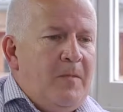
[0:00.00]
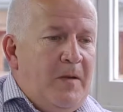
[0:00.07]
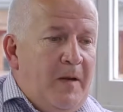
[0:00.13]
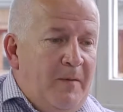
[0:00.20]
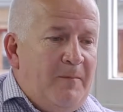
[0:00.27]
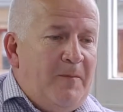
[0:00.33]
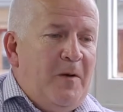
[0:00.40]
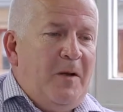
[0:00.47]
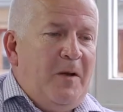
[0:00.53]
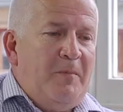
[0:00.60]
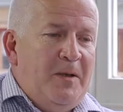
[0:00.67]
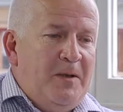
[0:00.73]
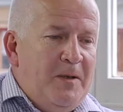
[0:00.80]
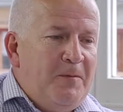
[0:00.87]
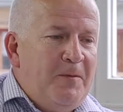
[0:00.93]
Yeah, finding a
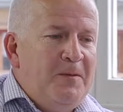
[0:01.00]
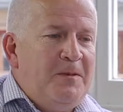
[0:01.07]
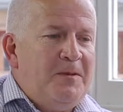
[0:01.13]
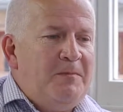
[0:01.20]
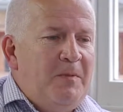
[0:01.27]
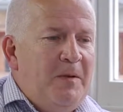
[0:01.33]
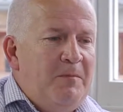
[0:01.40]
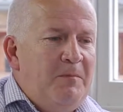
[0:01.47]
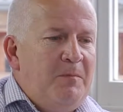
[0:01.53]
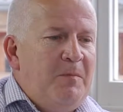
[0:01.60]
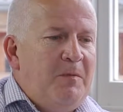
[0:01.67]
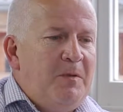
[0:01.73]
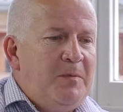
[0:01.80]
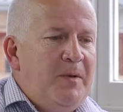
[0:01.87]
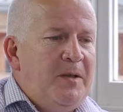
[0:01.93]
big difference
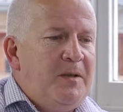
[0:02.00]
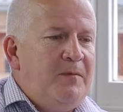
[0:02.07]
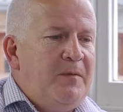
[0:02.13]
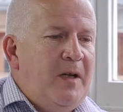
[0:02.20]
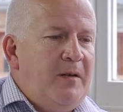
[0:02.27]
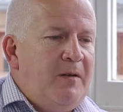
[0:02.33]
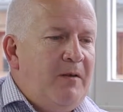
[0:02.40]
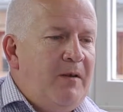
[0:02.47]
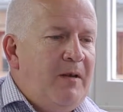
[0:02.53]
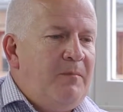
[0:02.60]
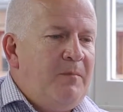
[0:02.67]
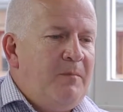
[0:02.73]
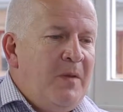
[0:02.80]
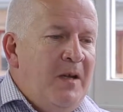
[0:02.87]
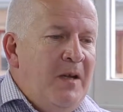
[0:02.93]
in respect of that.
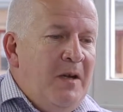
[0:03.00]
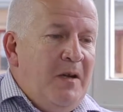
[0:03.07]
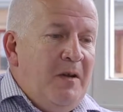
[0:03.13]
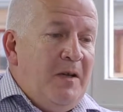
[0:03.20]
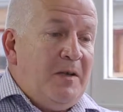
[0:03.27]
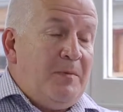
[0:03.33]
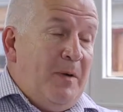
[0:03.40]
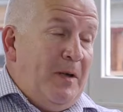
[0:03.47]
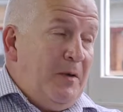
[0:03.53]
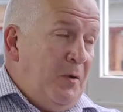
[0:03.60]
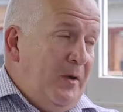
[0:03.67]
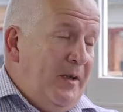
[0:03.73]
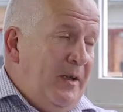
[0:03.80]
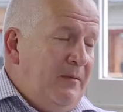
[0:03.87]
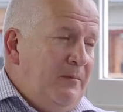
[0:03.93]
It's been
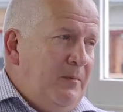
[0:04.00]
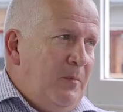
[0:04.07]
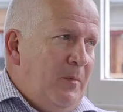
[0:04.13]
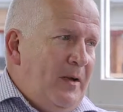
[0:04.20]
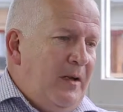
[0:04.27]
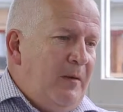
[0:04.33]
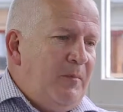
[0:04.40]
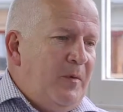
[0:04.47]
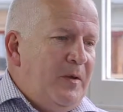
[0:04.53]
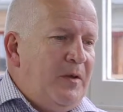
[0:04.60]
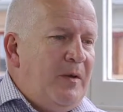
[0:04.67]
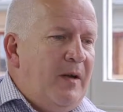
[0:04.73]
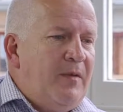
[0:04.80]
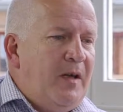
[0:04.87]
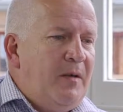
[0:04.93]
good here. We
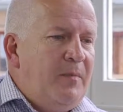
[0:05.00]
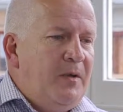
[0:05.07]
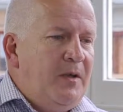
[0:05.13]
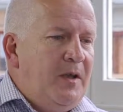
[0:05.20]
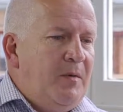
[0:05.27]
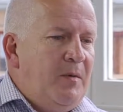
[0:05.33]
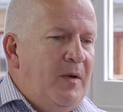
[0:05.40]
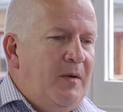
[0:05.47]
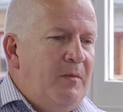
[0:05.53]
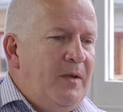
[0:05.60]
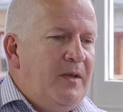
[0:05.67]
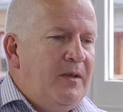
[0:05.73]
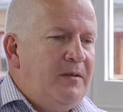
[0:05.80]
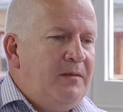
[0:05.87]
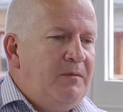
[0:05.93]
do have that ability where we
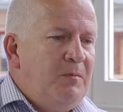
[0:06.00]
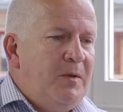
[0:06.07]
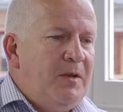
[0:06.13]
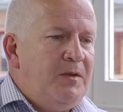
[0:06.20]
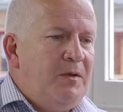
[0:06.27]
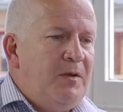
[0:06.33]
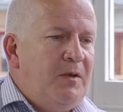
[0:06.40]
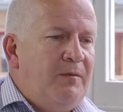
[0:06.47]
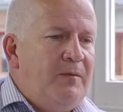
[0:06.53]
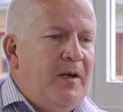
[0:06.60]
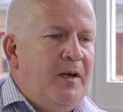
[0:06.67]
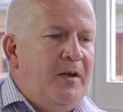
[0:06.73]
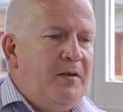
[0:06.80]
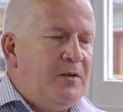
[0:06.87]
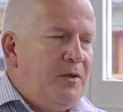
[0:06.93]
do it. I
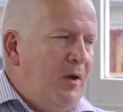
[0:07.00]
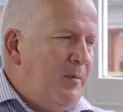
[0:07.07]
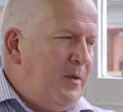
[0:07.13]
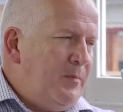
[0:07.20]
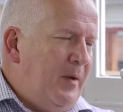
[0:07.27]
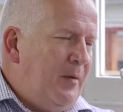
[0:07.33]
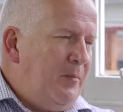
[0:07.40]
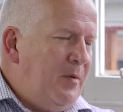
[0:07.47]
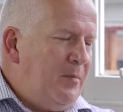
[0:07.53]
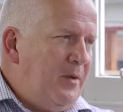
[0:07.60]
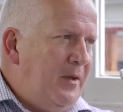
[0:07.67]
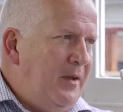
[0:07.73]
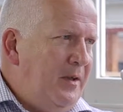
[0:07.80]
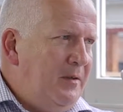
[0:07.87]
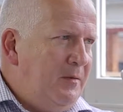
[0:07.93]
value the time I spend with
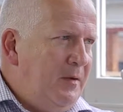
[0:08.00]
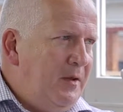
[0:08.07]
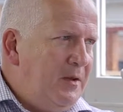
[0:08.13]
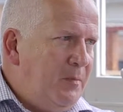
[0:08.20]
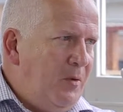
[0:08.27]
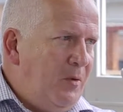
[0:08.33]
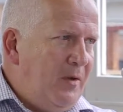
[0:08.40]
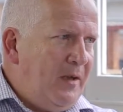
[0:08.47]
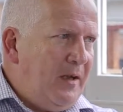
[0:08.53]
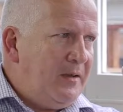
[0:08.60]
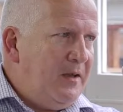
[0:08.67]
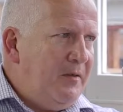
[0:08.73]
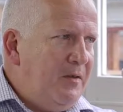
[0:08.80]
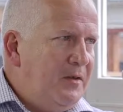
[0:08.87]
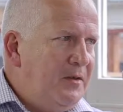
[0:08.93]
my kids and their sporting
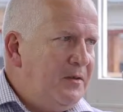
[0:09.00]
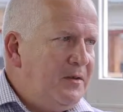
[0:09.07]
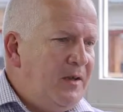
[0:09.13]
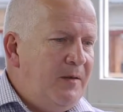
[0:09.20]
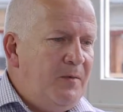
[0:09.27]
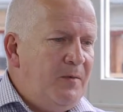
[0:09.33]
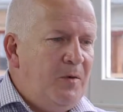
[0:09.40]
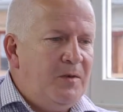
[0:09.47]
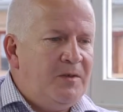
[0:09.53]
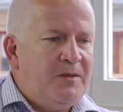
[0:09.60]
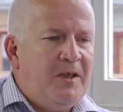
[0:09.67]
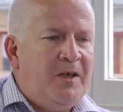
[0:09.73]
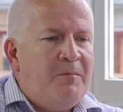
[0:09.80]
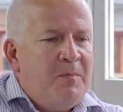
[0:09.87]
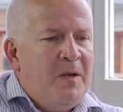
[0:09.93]
activities and so forth,
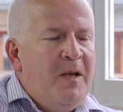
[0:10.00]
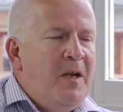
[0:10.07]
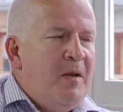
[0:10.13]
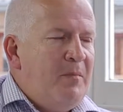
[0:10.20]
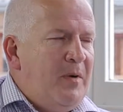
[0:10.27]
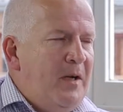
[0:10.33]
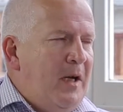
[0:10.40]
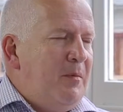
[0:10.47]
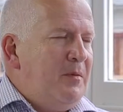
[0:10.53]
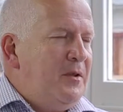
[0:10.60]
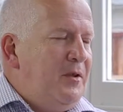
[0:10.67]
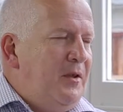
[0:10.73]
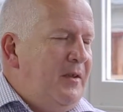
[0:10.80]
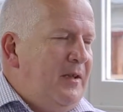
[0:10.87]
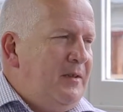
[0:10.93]
so being able
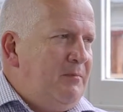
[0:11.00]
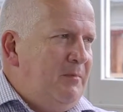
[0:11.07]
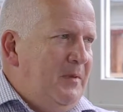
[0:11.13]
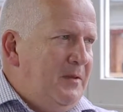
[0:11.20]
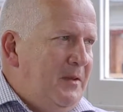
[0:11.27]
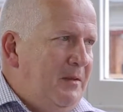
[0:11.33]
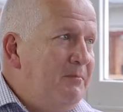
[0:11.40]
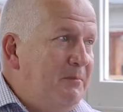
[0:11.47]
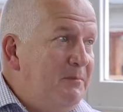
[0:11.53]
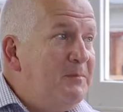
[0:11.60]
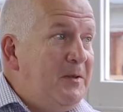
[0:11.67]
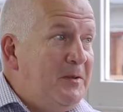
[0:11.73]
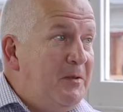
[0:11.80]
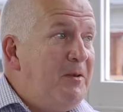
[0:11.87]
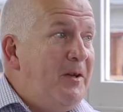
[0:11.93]
to do that
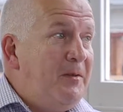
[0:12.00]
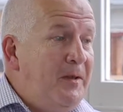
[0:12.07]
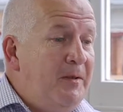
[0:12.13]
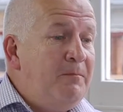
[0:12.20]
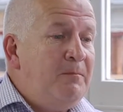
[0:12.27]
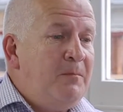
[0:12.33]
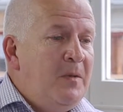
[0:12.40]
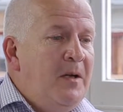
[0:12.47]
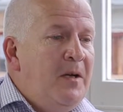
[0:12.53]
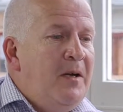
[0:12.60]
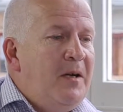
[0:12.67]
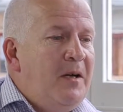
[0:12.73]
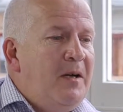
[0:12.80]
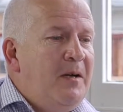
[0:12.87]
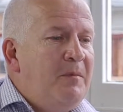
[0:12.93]
is a great thing,
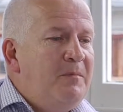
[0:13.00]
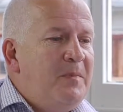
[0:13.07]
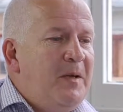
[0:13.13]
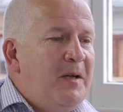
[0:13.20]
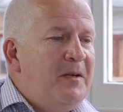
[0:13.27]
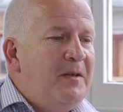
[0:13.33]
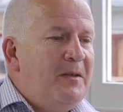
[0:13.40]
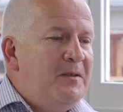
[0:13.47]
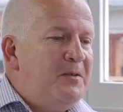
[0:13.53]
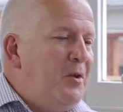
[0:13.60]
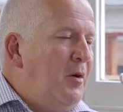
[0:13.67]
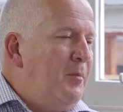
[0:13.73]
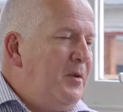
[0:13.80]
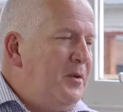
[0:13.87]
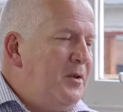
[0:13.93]
and it is
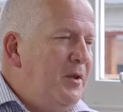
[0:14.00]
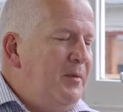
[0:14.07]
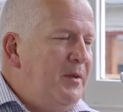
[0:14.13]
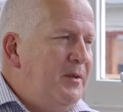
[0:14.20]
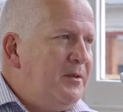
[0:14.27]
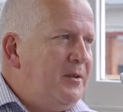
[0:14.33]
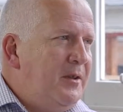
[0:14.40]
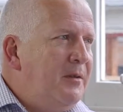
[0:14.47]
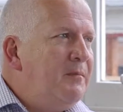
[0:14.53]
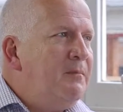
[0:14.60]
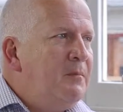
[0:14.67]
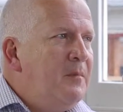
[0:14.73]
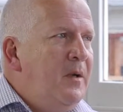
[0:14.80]
time consuming. So,